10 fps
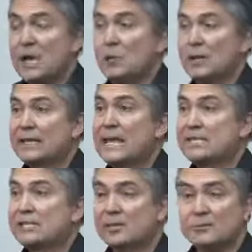When I get
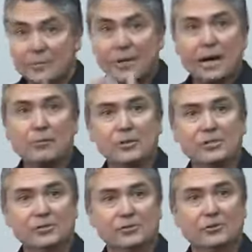to them, I want
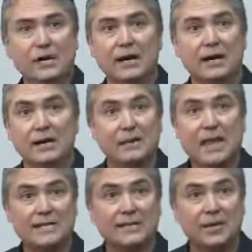to
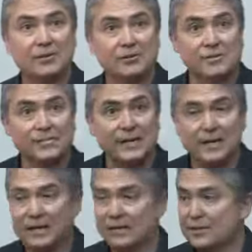edit those
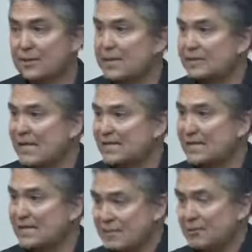assets.